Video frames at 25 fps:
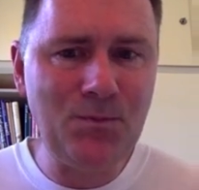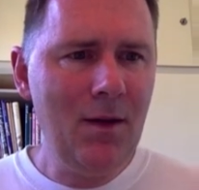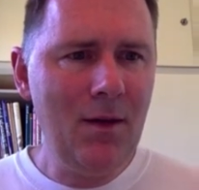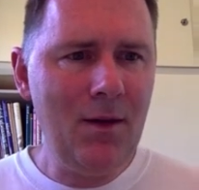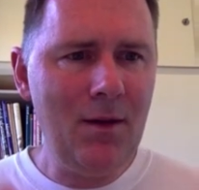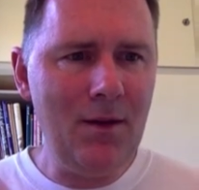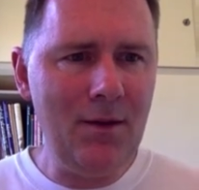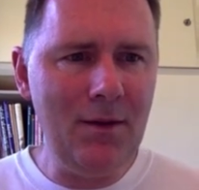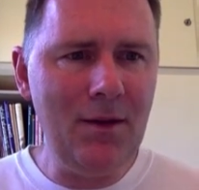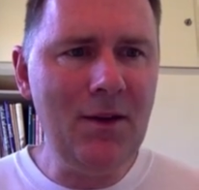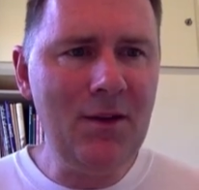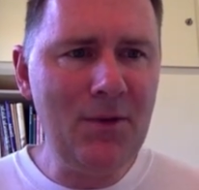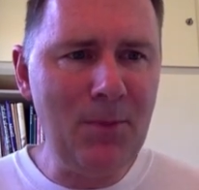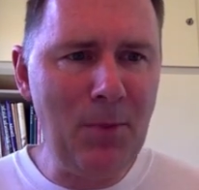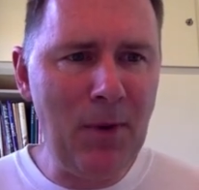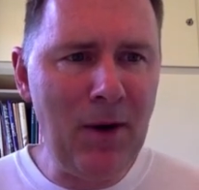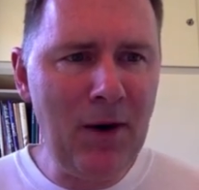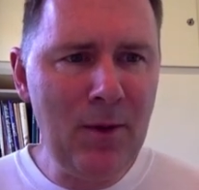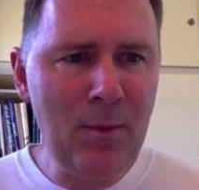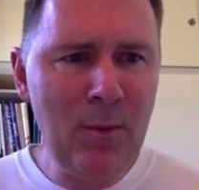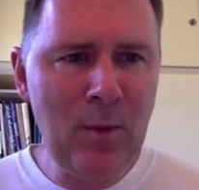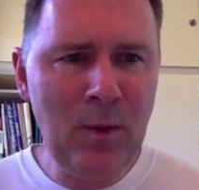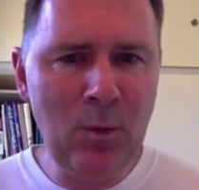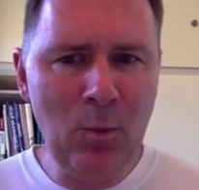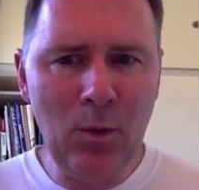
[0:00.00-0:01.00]
The
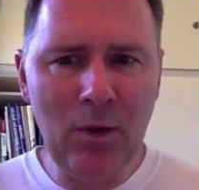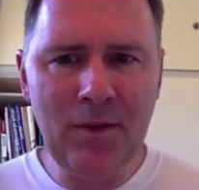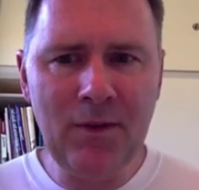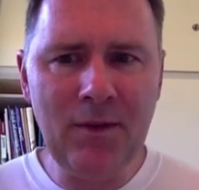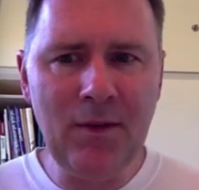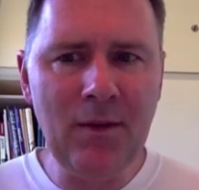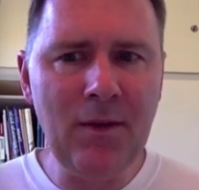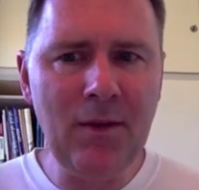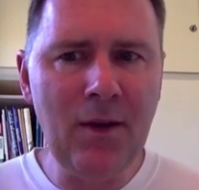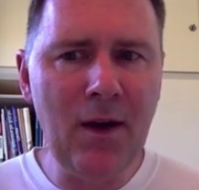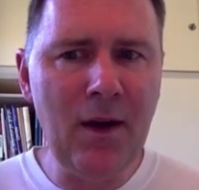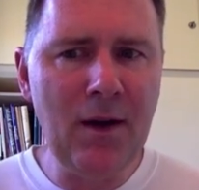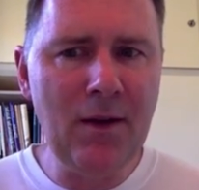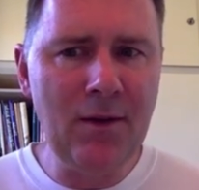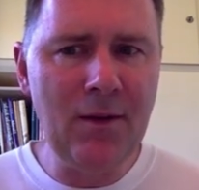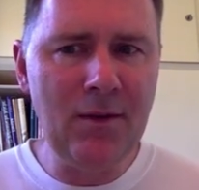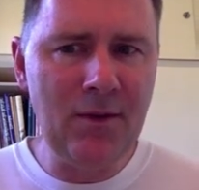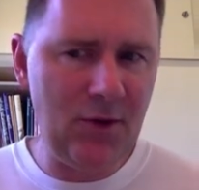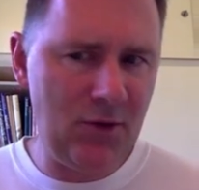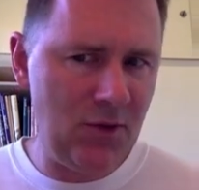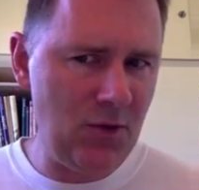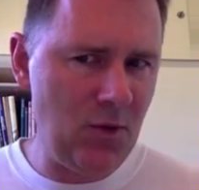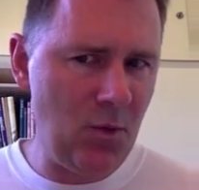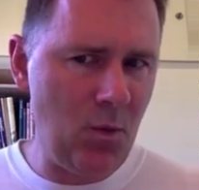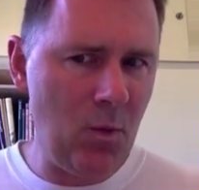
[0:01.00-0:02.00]
experiment was designed in
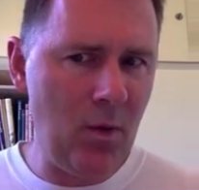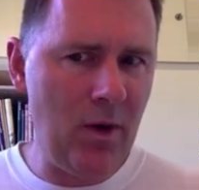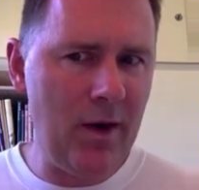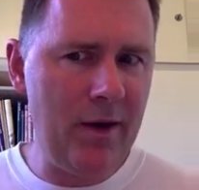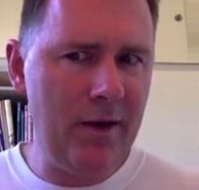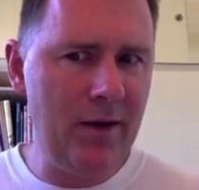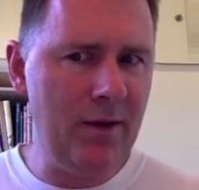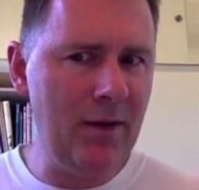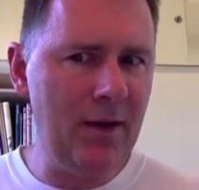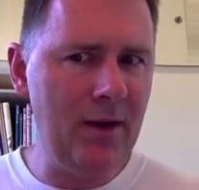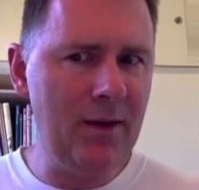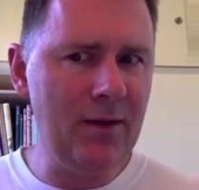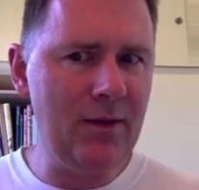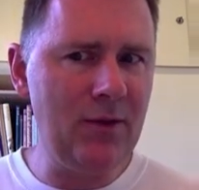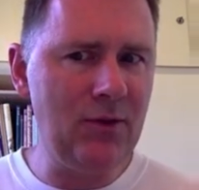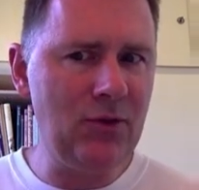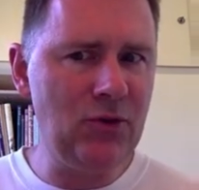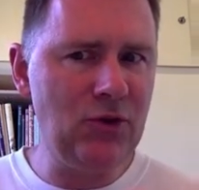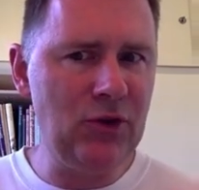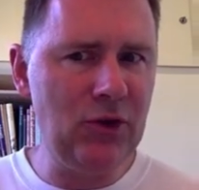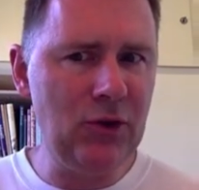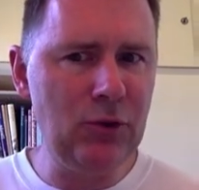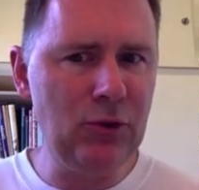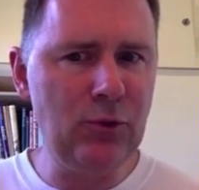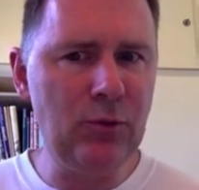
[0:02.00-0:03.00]
such a way that the
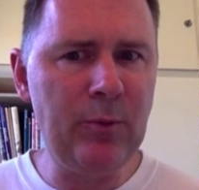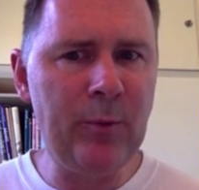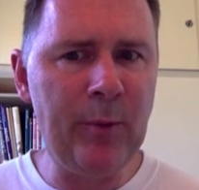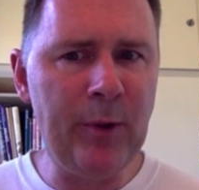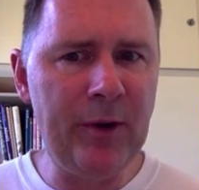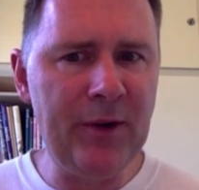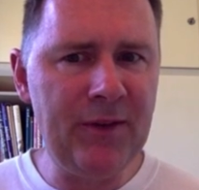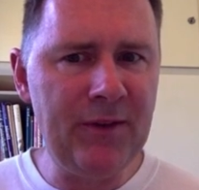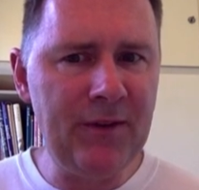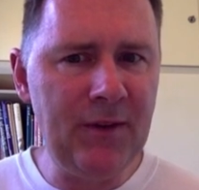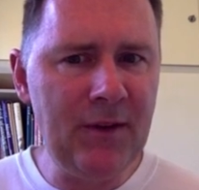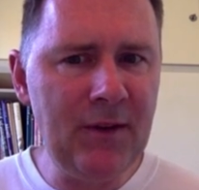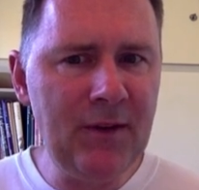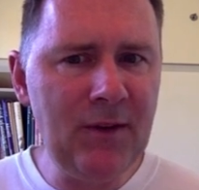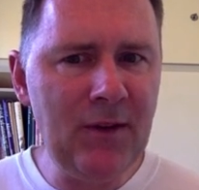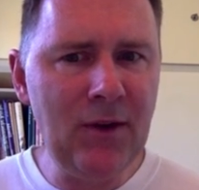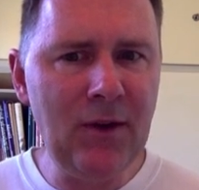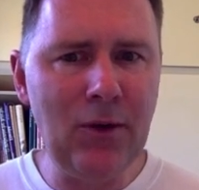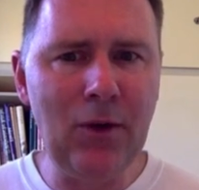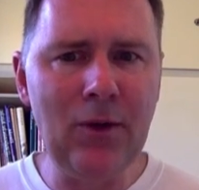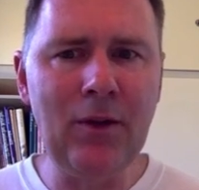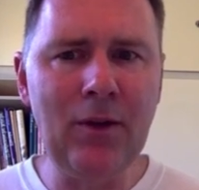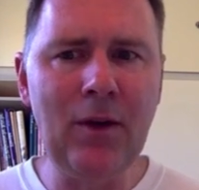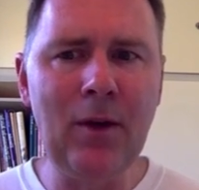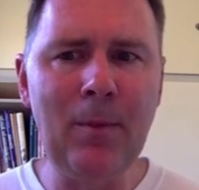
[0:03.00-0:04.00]
children were
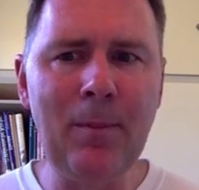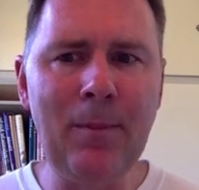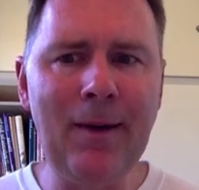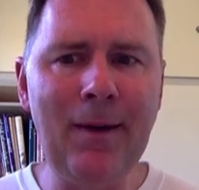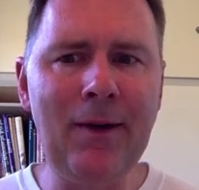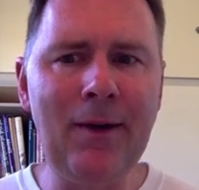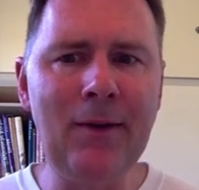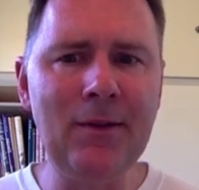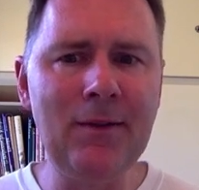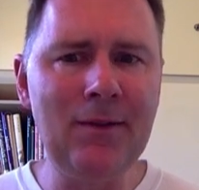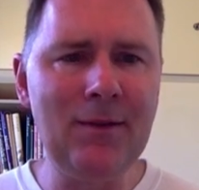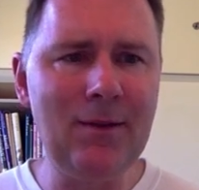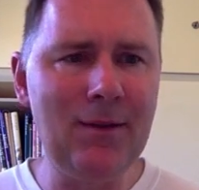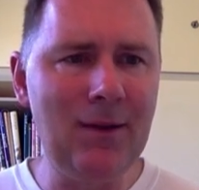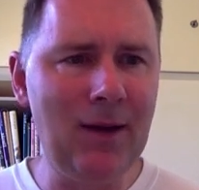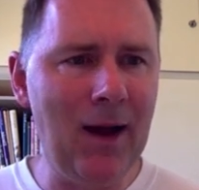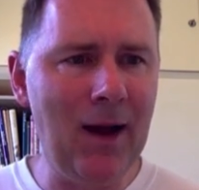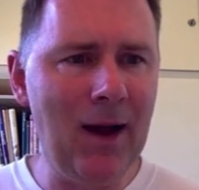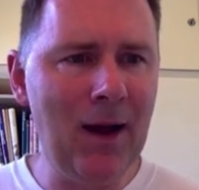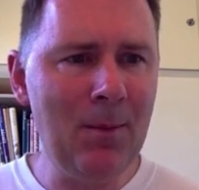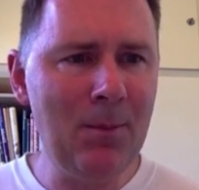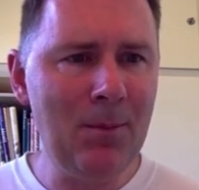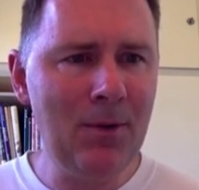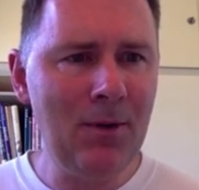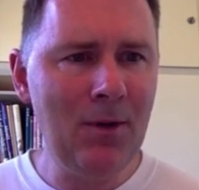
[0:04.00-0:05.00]
sitting on their parents'
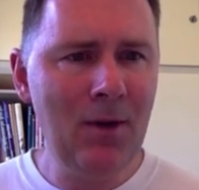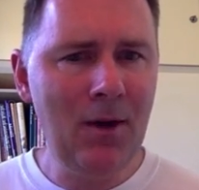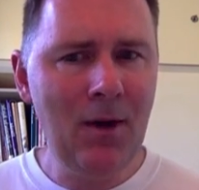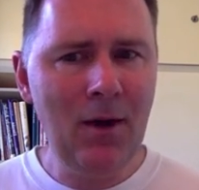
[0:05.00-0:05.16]
lap,